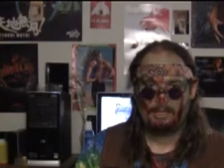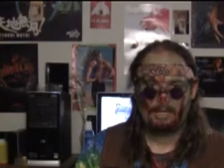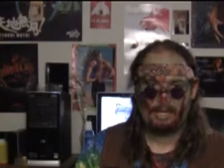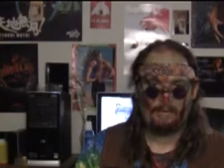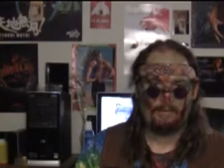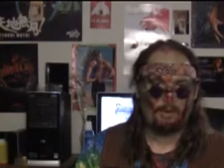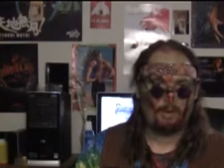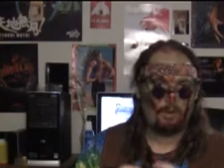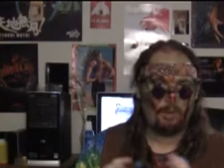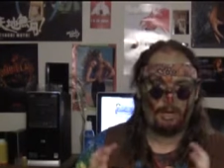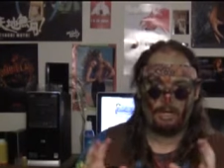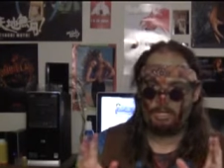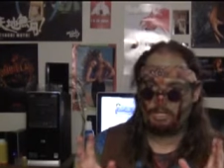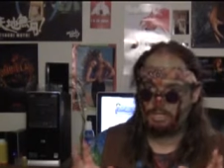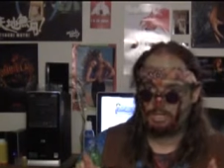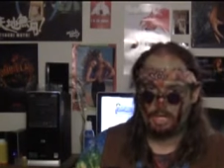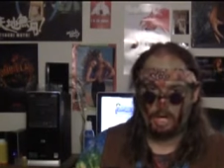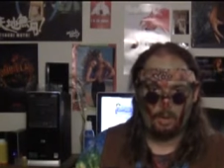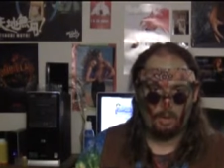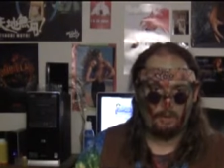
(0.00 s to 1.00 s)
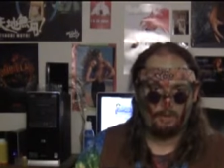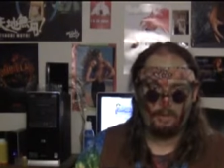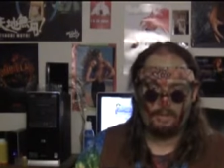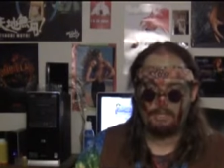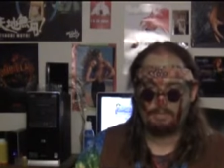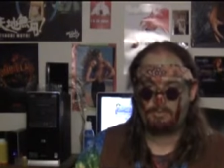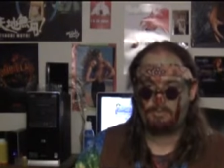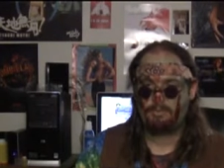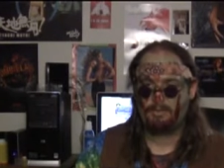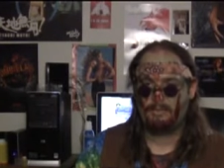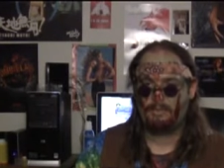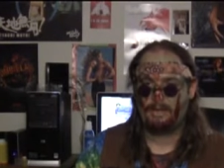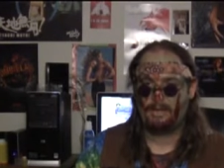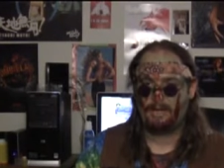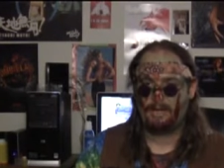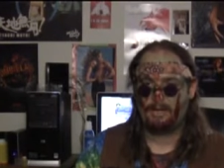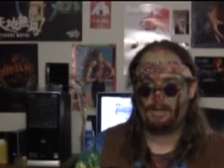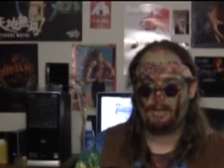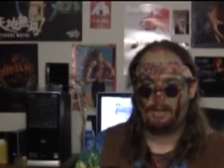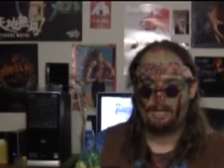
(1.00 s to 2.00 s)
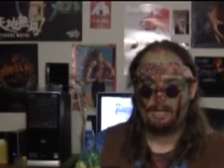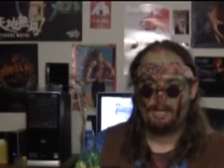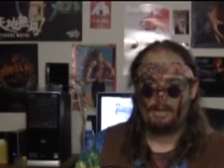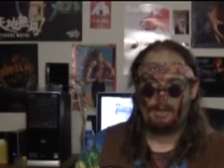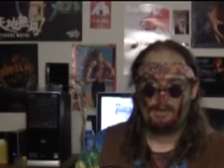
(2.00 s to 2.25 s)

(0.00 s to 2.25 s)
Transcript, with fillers: gave a quick show of his premiere.